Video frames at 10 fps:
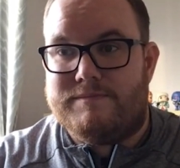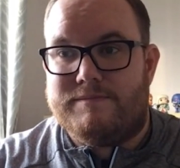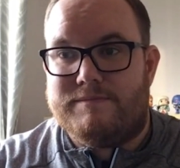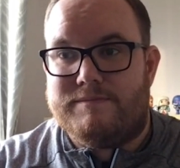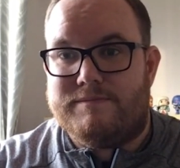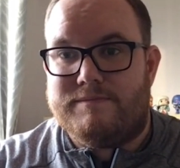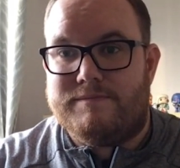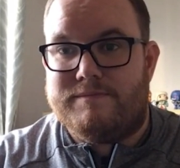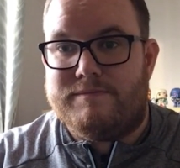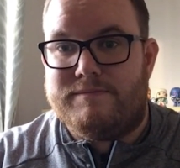
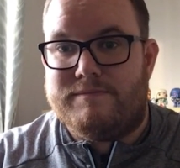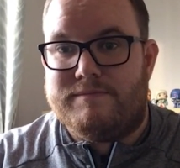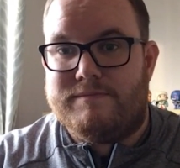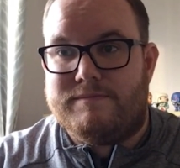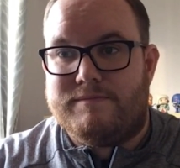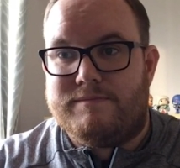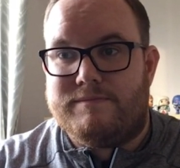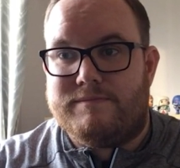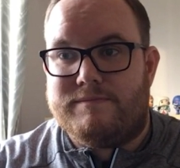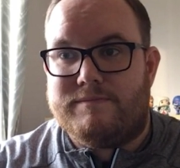
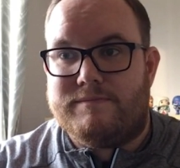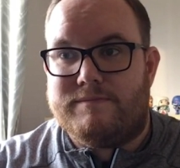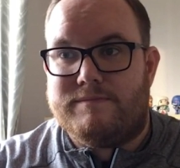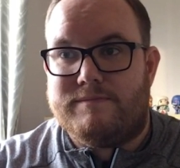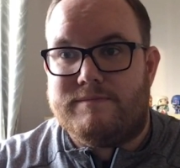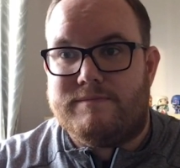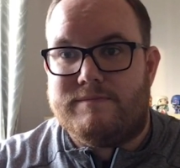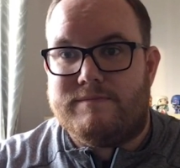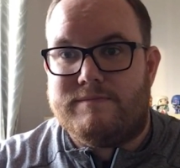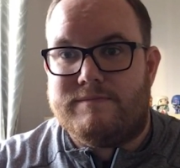
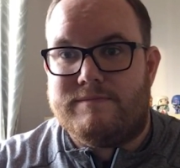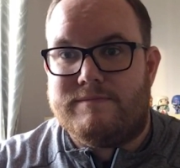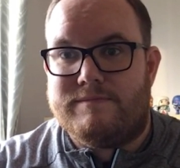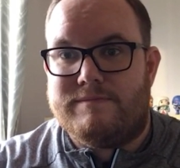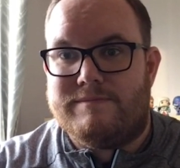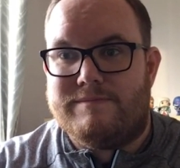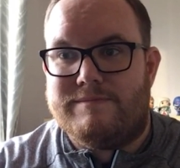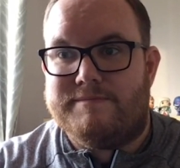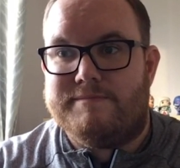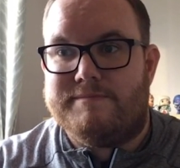
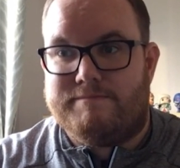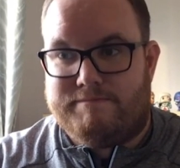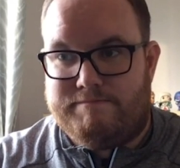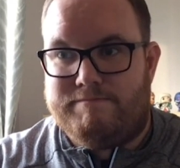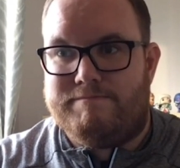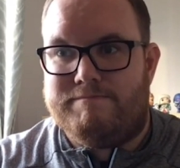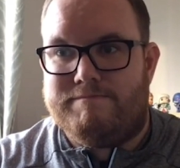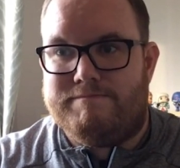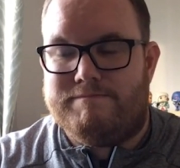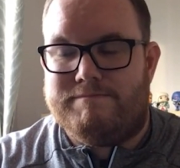
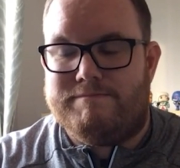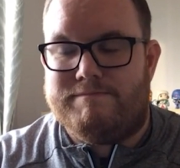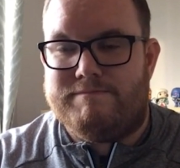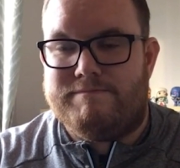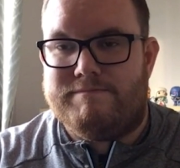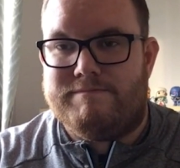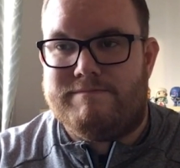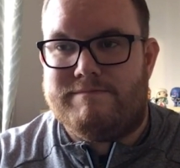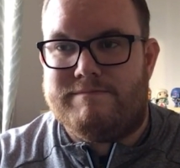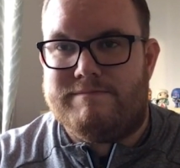
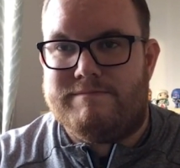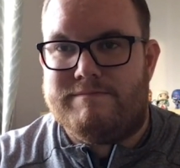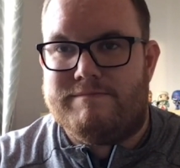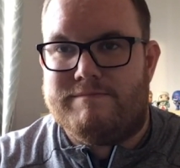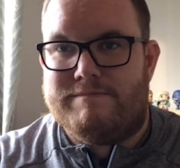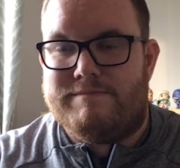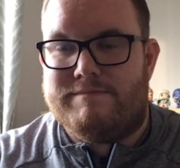The person shown says nothing.